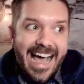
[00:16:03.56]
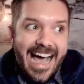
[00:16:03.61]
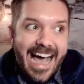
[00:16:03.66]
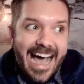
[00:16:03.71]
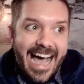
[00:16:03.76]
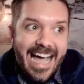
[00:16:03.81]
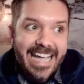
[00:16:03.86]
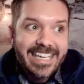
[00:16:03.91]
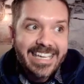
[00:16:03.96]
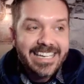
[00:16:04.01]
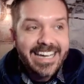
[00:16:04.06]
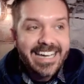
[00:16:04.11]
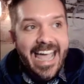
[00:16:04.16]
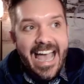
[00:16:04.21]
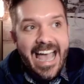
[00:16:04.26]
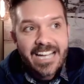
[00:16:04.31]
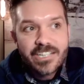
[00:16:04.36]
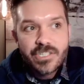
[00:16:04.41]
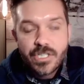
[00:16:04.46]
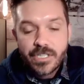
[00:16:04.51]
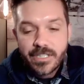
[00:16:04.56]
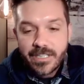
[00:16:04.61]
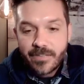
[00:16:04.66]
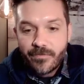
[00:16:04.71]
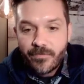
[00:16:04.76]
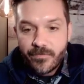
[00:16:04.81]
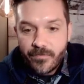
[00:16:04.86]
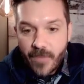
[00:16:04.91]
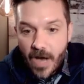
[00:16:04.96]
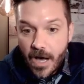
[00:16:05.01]
I can
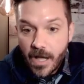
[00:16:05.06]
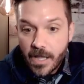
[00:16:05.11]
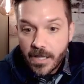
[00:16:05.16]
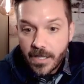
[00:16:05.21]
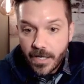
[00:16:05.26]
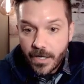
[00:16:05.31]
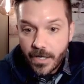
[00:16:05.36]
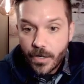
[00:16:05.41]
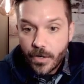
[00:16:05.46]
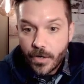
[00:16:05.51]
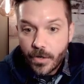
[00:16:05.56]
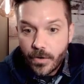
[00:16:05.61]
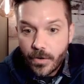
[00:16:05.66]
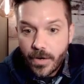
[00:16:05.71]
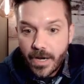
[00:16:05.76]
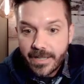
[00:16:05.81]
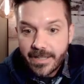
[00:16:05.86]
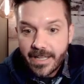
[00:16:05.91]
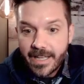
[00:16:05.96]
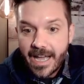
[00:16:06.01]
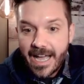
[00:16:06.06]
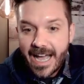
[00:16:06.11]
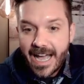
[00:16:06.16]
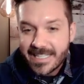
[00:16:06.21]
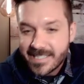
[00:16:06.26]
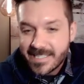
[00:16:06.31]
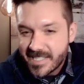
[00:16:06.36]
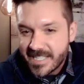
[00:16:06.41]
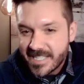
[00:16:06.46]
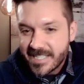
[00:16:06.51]
actually follow a
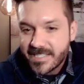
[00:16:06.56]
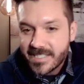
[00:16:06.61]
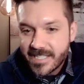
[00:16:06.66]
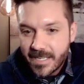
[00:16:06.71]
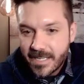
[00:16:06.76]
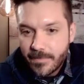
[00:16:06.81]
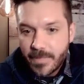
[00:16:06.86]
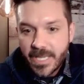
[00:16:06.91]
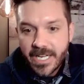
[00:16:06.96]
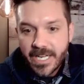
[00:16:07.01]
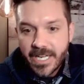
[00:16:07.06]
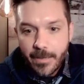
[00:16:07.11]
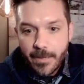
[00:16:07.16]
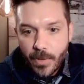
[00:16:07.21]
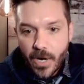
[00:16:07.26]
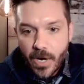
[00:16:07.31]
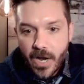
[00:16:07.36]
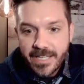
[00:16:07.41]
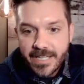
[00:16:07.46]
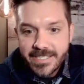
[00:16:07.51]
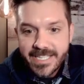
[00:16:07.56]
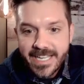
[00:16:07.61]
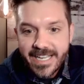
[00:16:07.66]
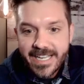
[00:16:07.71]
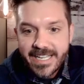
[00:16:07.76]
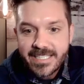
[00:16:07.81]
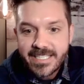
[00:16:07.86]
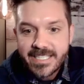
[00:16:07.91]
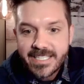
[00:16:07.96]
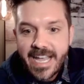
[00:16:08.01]
system and a
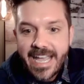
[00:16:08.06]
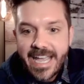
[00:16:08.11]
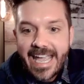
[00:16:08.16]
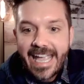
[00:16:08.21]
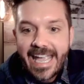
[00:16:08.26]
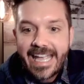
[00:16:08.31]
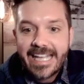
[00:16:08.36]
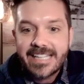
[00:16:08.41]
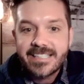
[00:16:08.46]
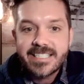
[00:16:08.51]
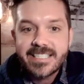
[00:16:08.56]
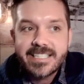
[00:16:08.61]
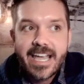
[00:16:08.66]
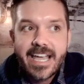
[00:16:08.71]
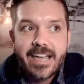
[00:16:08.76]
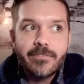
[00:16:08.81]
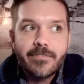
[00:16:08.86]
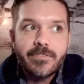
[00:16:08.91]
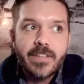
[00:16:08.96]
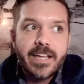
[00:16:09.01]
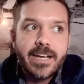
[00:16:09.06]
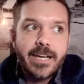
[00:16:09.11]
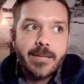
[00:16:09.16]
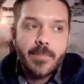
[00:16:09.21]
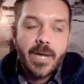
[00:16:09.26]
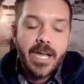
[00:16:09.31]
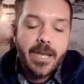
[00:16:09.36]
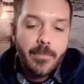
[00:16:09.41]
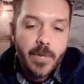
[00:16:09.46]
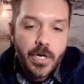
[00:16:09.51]
process instead of letting
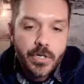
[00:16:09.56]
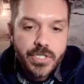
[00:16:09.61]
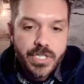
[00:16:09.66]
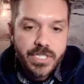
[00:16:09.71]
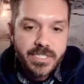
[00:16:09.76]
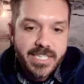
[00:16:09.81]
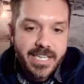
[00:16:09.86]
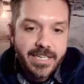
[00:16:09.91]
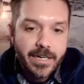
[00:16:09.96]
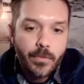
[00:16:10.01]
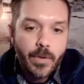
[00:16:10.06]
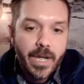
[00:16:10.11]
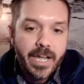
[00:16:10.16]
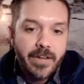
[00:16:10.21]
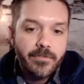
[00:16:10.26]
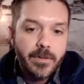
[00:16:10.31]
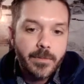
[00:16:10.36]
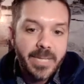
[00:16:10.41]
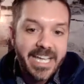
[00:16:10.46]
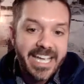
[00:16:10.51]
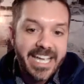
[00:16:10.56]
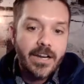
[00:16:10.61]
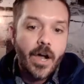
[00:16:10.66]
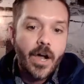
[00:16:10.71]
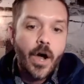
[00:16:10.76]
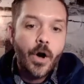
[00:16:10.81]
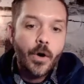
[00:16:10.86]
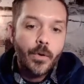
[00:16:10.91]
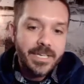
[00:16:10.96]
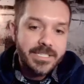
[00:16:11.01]
my emotions get away from me and
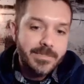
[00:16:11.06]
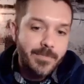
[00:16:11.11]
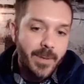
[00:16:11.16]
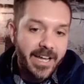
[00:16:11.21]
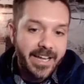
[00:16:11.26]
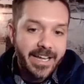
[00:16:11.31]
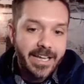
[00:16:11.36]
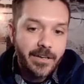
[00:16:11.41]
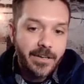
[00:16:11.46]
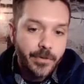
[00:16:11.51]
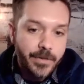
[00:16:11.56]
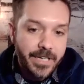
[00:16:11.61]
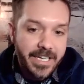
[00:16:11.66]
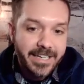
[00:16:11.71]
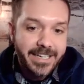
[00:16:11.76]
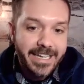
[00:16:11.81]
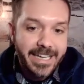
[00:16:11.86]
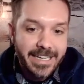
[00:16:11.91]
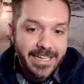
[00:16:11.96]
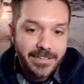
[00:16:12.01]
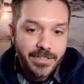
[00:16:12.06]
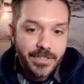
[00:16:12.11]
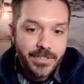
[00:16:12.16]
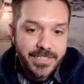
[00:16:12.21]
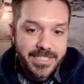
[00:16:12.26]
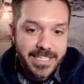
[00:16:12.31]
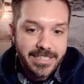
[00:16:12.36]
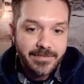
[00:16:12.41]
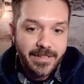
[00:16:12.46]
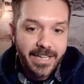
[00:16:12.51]
always buying green
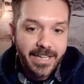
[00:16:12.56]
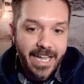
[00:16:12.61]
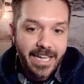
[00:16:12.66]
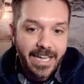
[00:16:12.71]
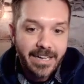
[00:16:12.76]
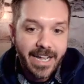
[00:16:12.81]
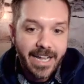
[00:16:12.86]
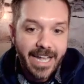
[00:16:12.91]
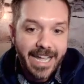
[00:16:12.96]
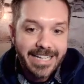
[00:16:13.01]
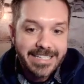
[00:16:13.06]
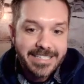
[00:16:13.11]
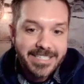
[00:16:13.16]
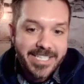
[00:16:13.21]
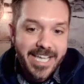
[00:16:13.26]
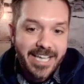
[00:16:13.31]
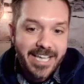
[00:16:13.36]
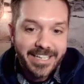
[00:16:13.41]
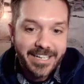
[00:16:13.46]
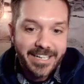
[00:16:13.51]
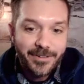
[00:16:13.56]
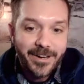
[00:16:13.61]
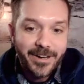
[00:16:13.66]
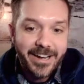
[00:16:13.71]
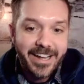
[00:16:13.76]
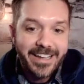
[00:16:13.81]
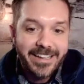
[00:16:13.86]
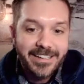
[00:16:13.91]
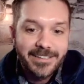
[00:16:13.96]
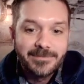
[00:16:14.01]
candles and selling
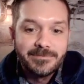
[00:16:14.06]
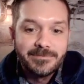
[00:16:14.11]
red.